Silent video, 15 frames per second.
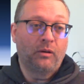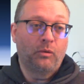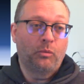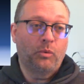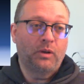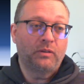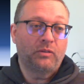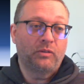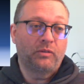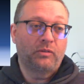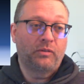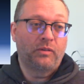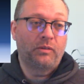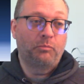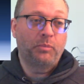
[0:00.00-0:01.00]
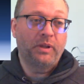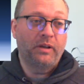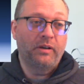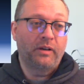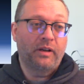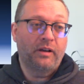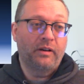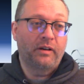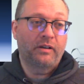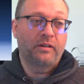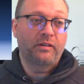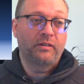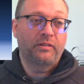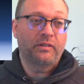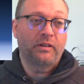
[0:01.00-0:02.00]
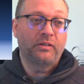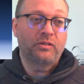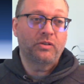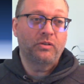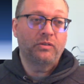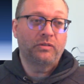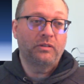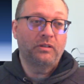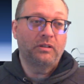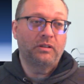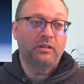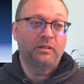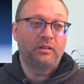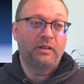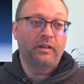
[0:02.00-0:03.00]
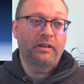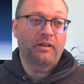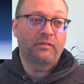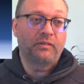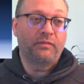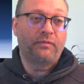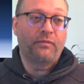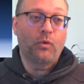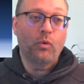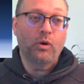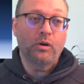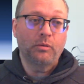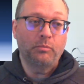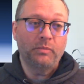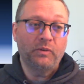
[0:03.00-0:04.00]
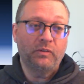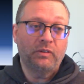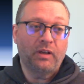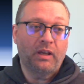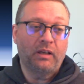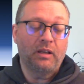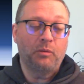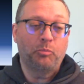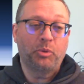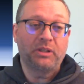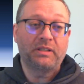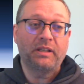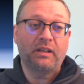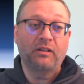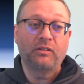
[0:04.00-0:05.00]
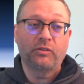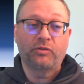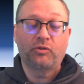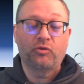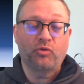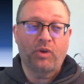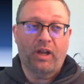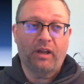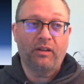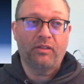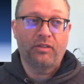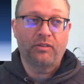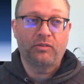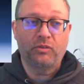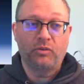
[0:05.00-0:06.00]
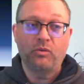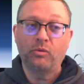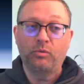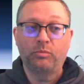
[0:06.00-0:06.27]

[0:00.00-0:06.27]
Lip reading: Once player characters are chosen, they are given forms and a particular strength, so you